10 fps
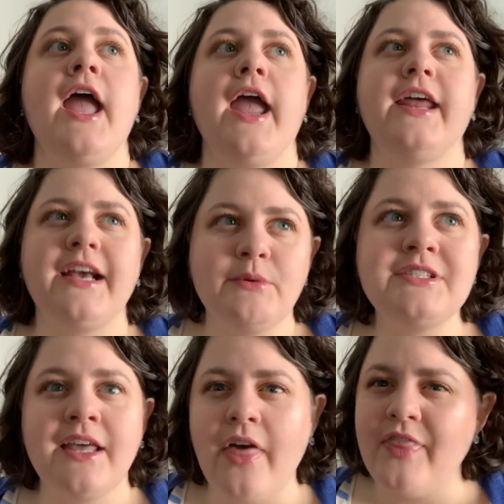And I would
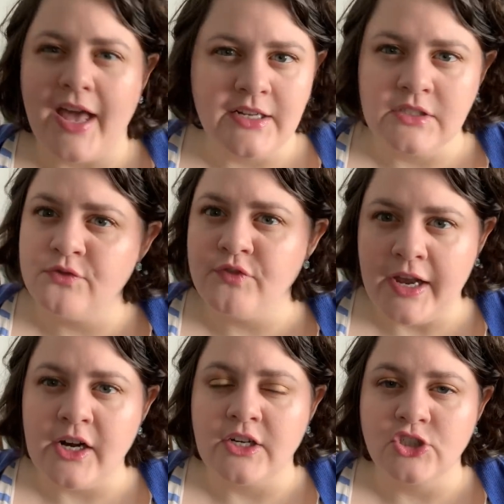say that that is
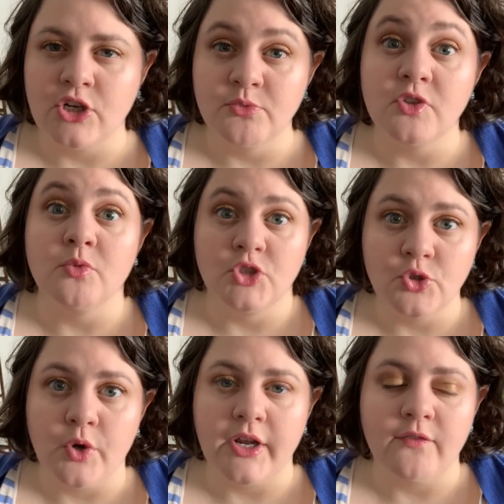fair in terms of the
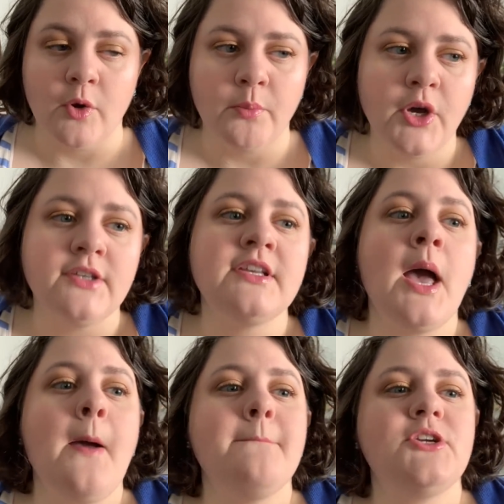majority of her books,
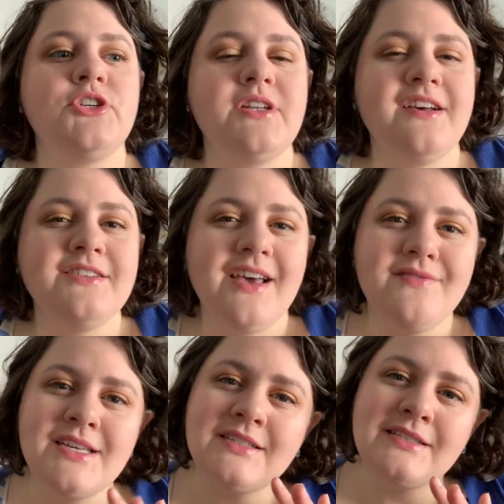but she does have
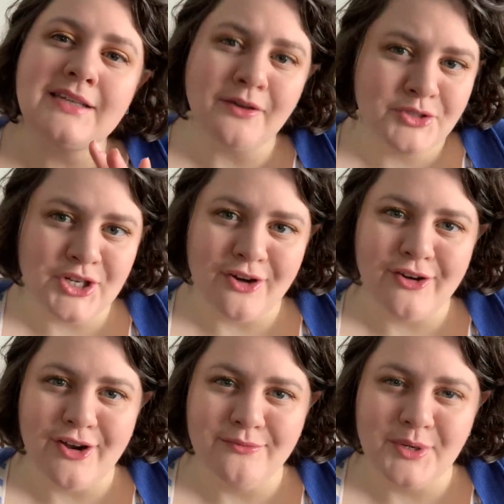this
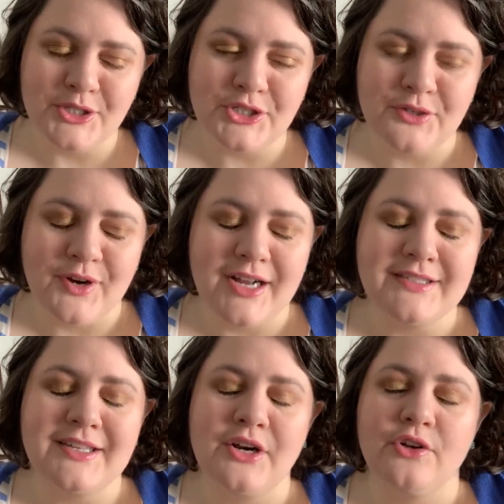subgenre of books she
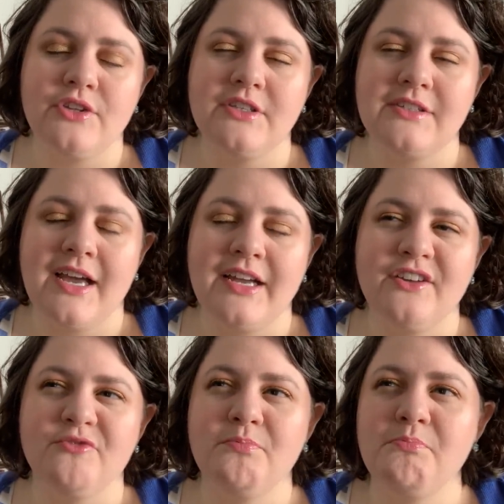writes that are these kind
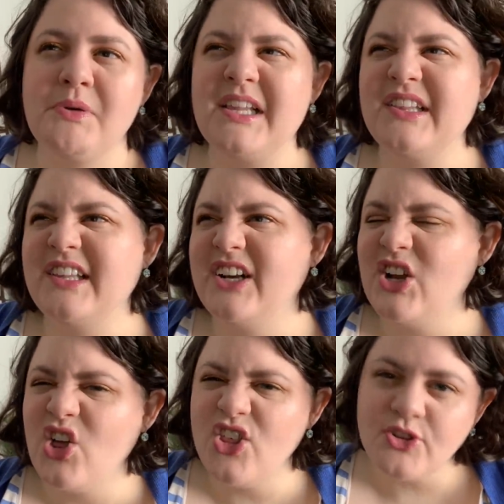of
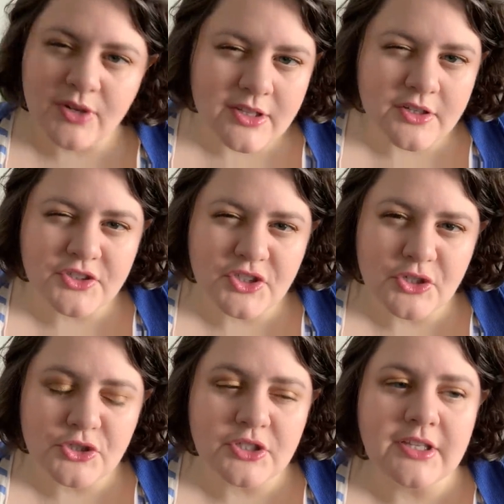political thrillers
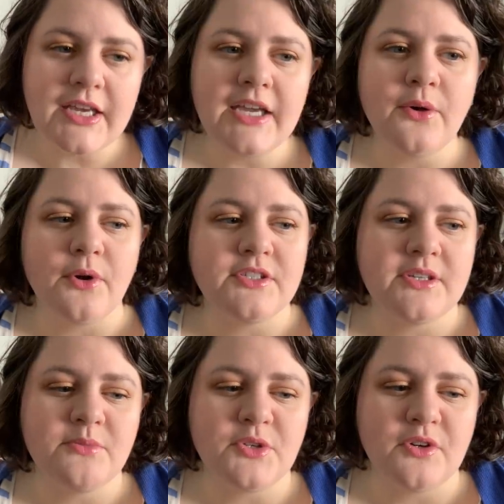usually, or
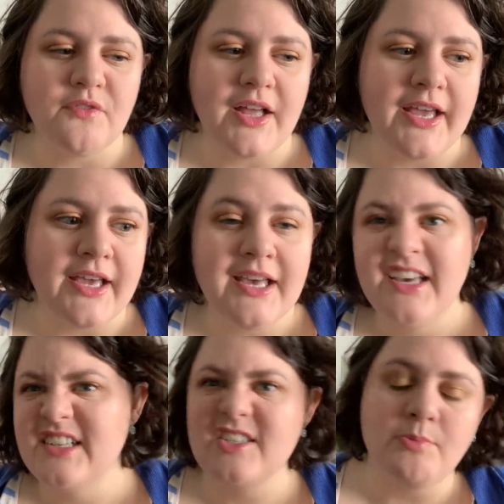some sort of like
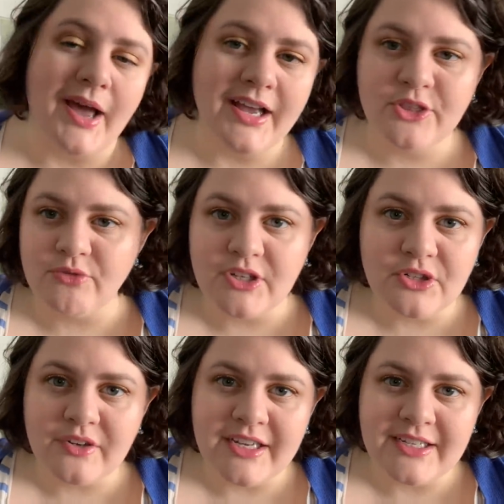spy
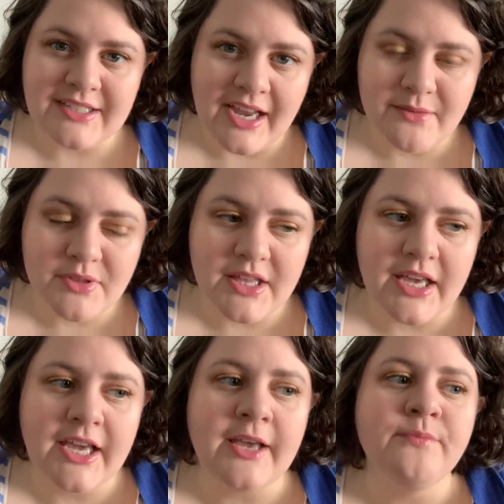thrillery type
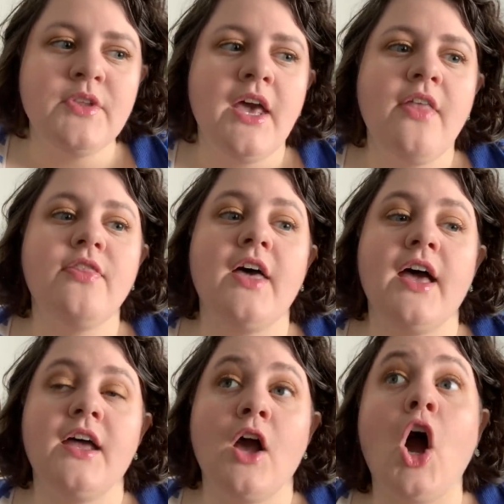thing
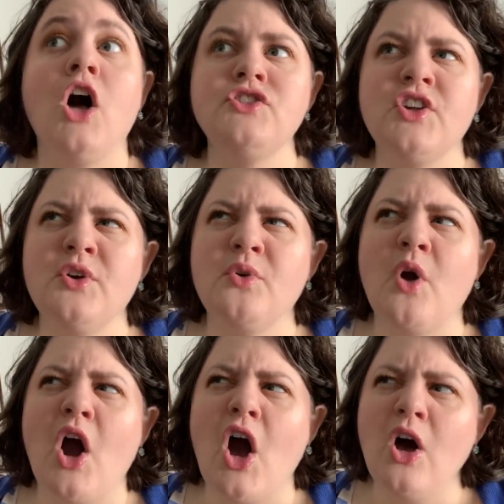that
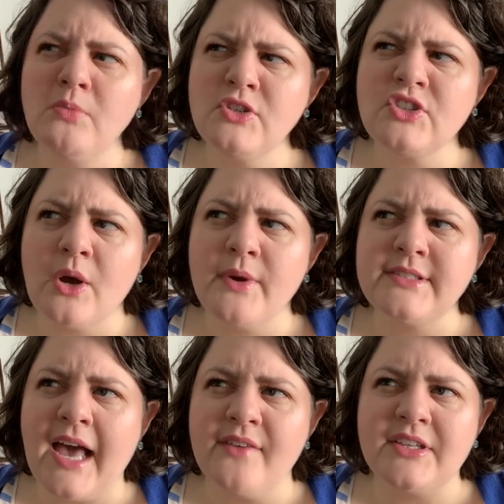also almost always
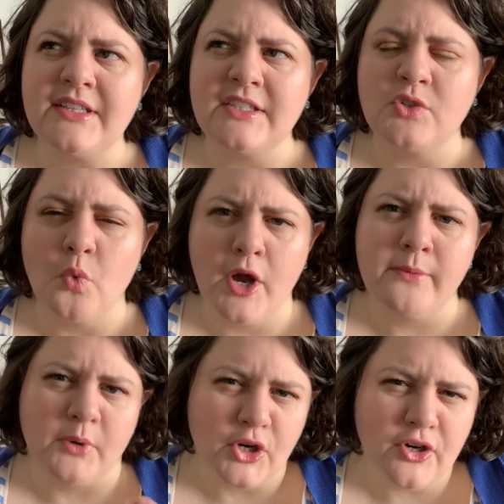have at least one
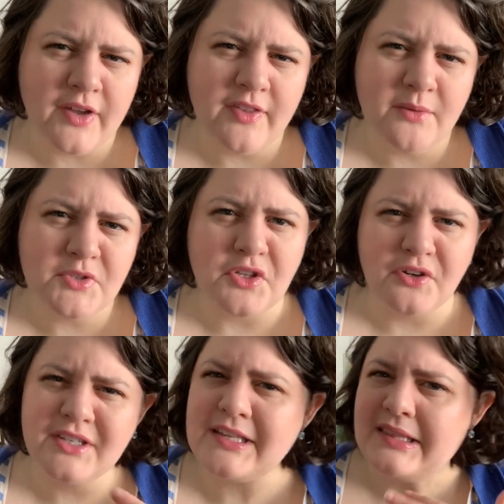murder in them. So
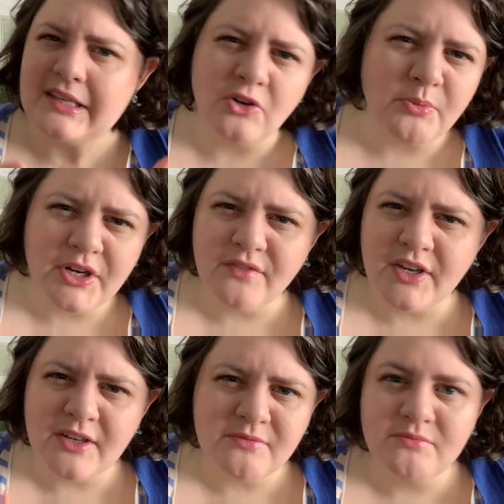there is a little bit of
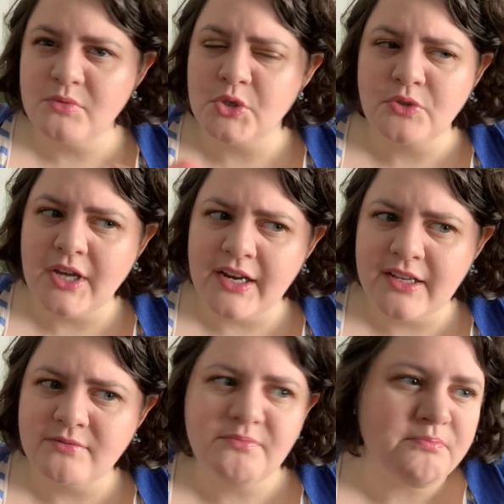a
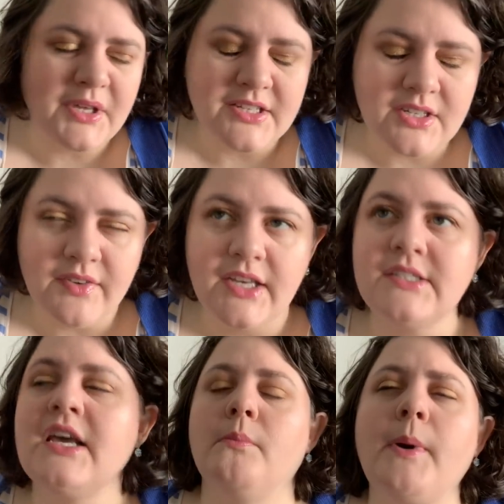whodunit piece of
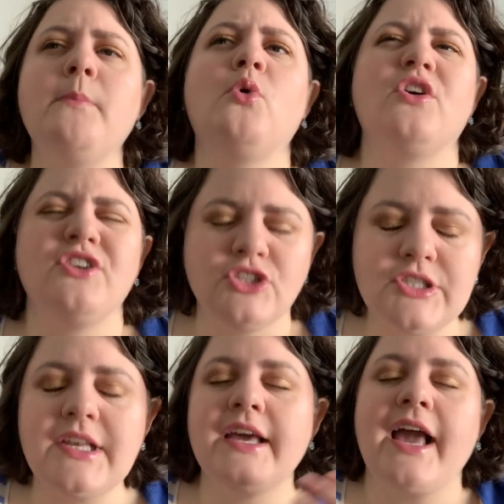it, but more they're
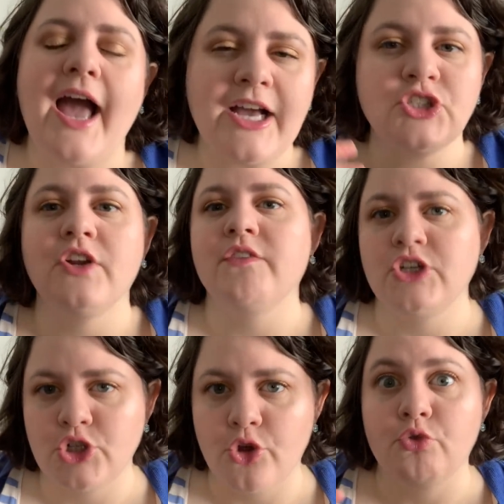just like action
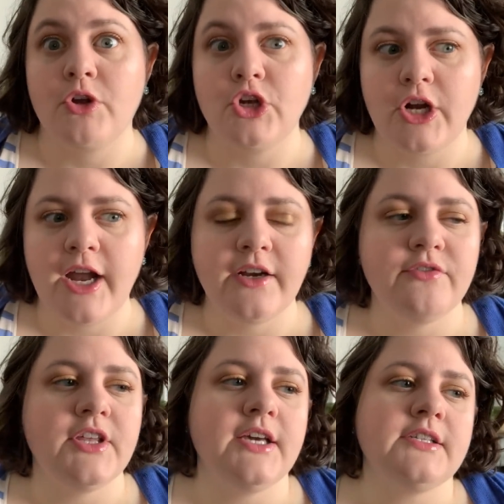adventure thriller kind of
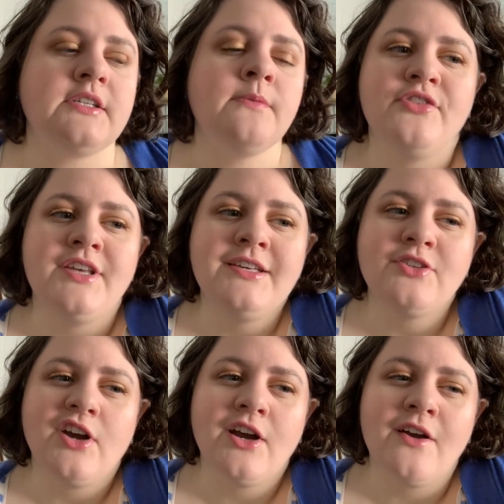things. These
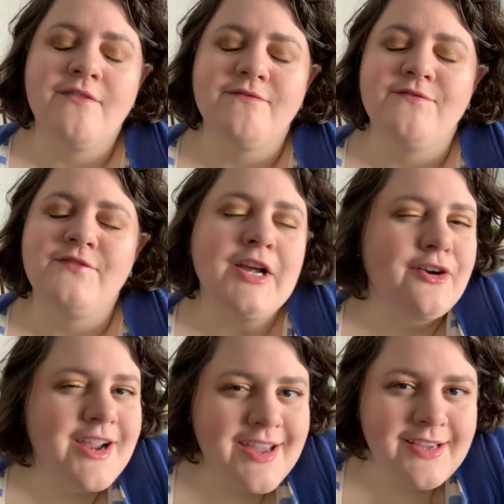are
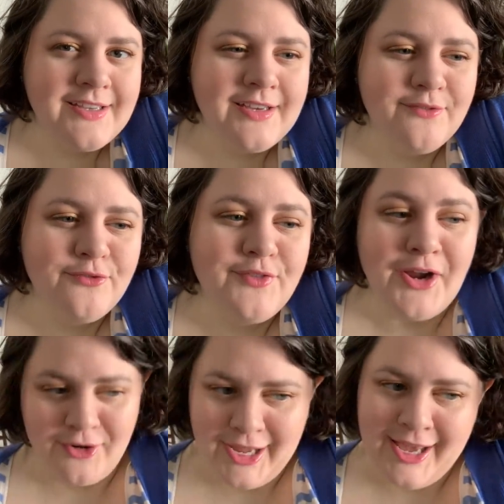very
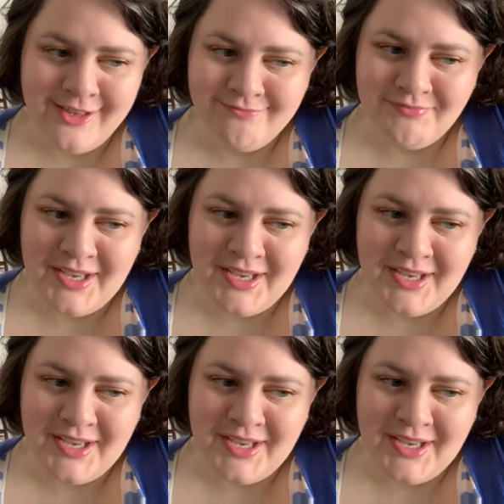varying